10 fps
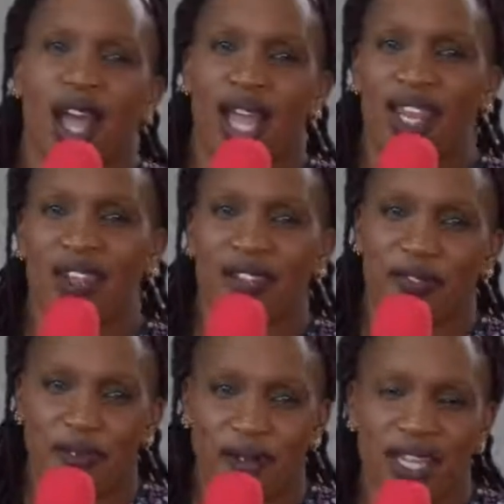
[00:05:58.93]
Hello
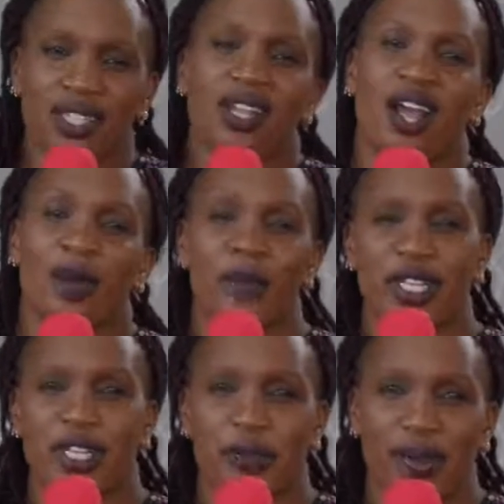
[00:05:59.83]
everyone, happy
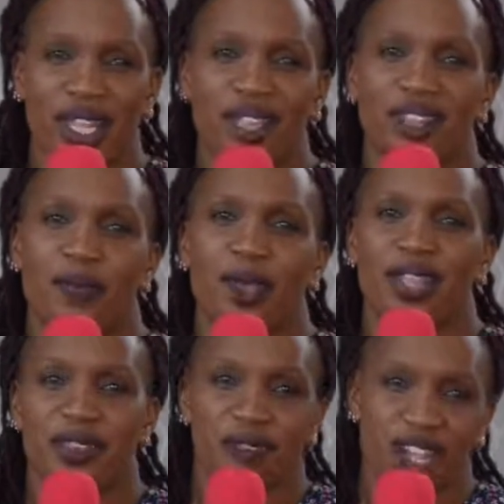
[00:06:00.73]
new month, the month
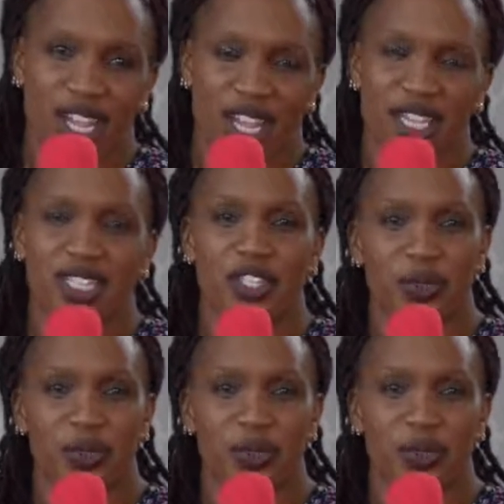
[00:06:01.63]
of August